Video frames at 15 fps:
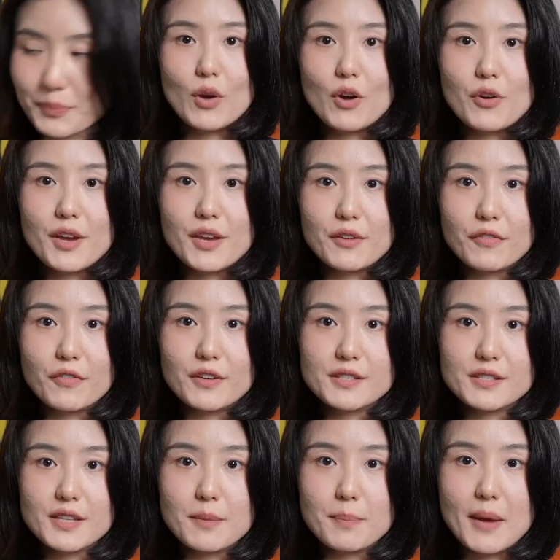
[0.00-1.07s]
Well, if
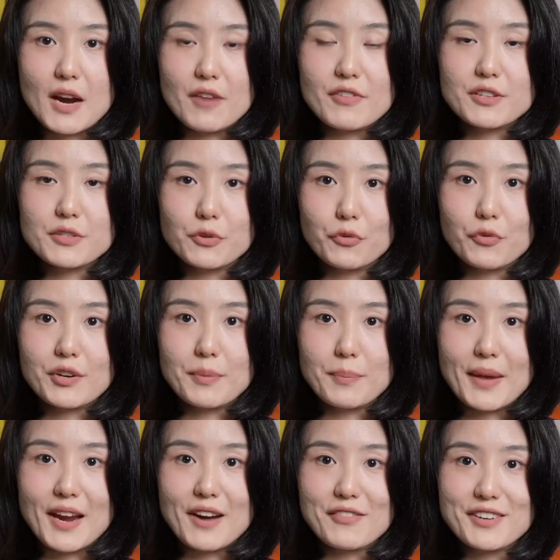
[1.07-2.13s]
the parents or
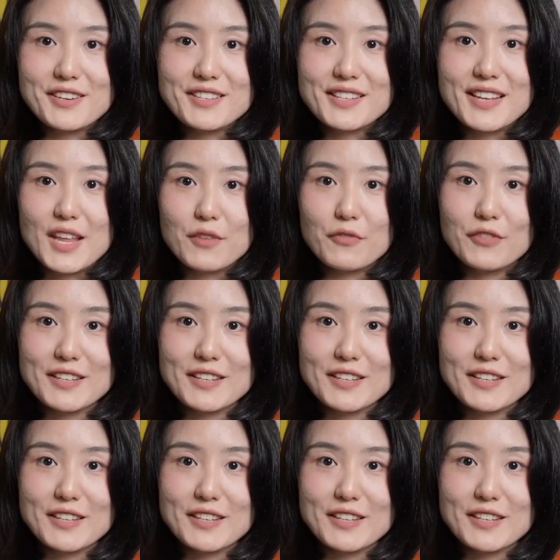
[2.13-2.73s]
grandparents live